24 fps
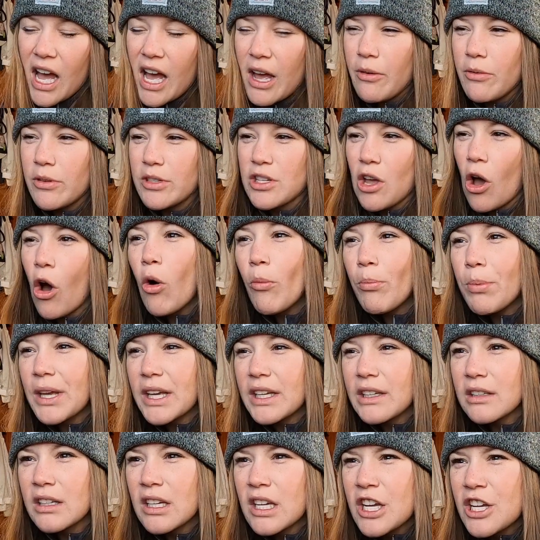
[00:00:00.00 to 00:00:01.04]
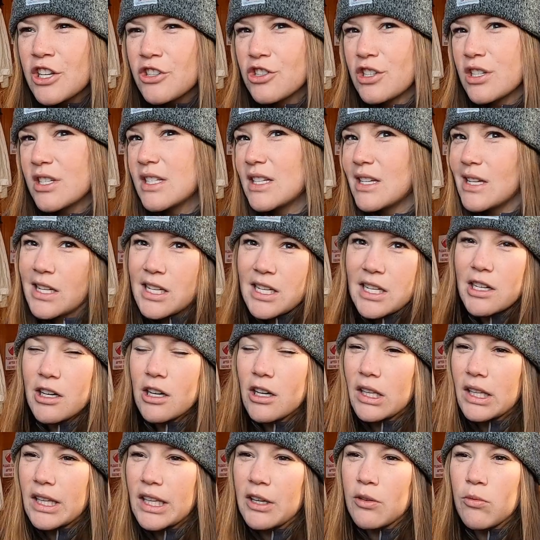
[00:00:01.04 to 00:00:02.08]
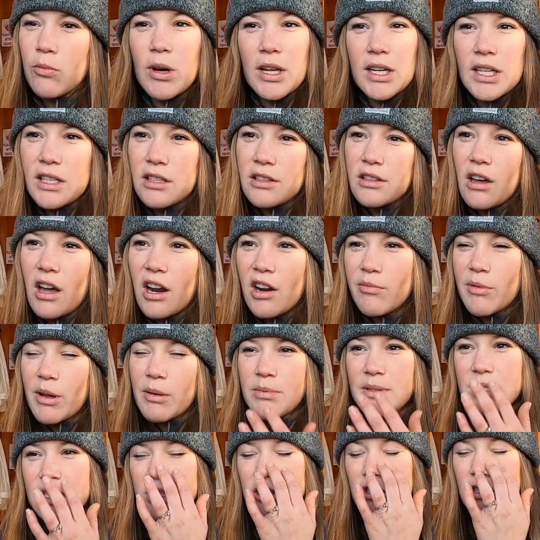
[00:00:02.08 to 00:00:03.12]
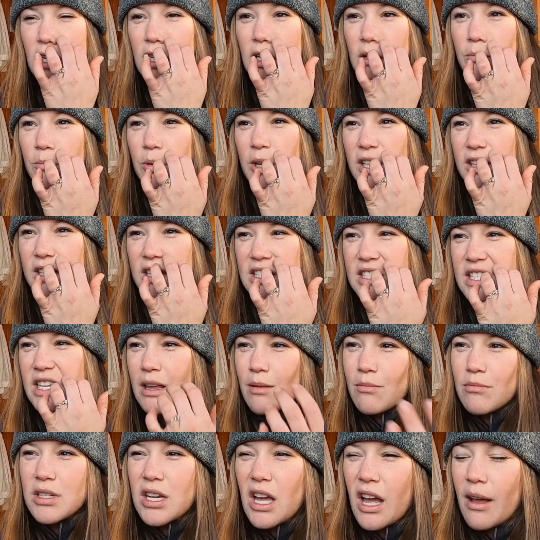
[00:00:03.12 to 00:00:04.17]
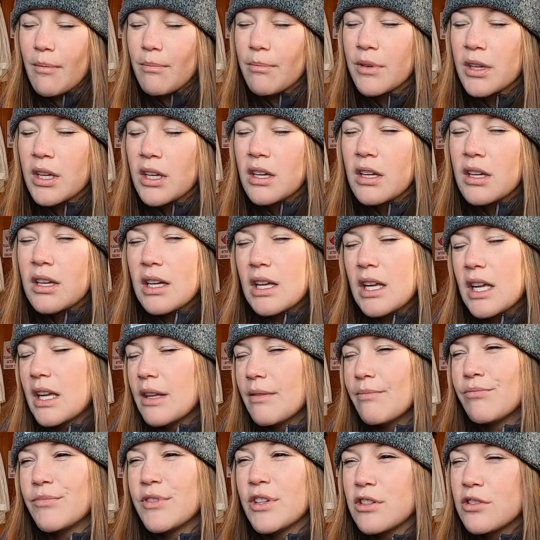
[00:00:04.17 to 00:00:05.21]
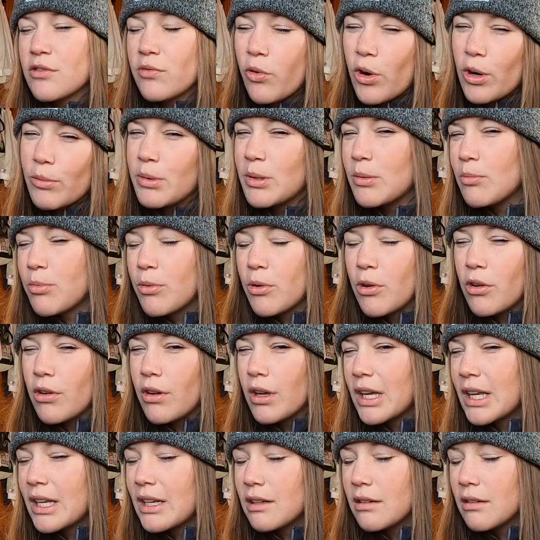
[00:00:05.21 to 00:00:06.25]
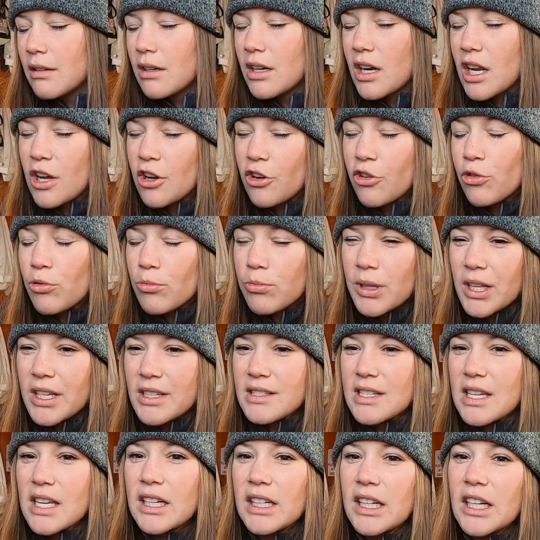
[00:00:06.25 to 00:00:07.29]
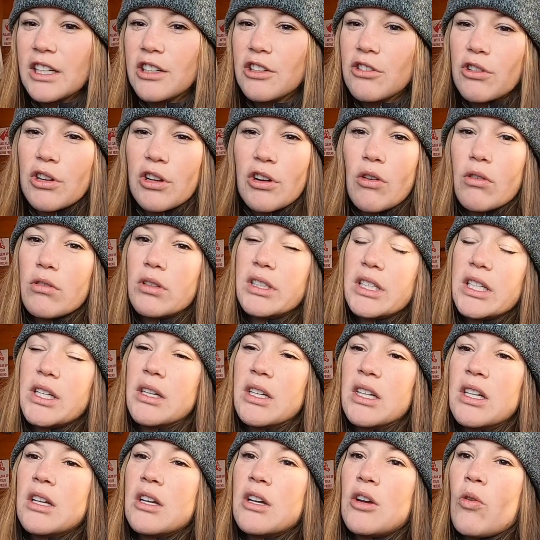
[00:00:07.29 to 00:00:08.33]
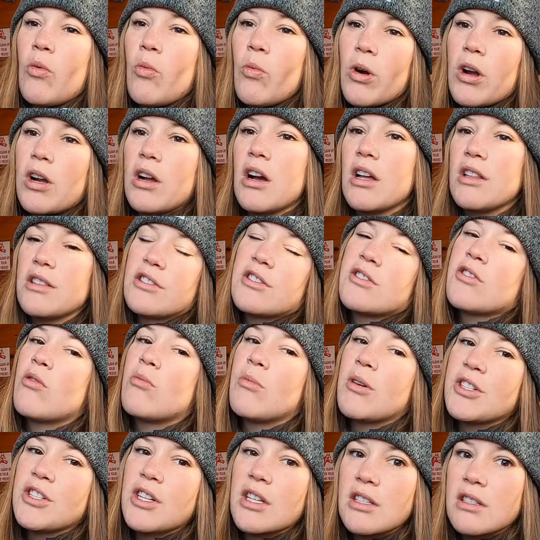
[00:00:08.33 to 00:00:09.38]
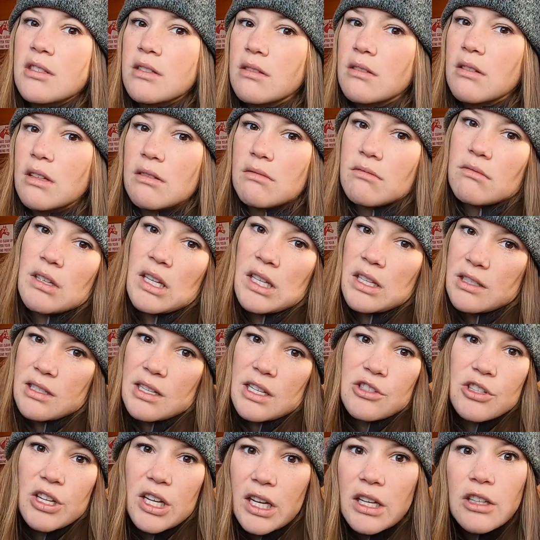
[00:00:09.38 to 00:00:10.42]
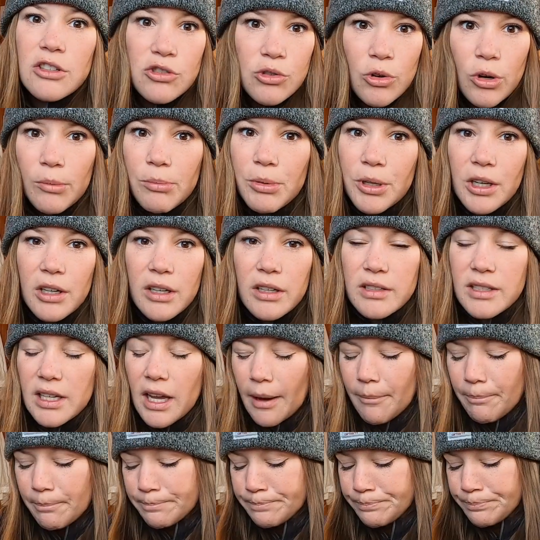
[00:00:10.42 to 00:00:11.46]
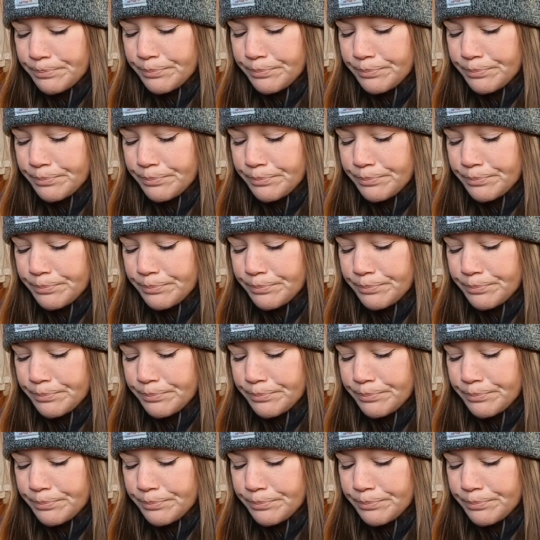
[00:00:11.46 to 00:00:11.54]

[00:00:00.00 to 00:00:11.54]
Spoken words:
I was hoping just to hear like what he thought of my position, but at the same time, there's 4 people in a group lesson, and you can only work on so much in such like a short period of time.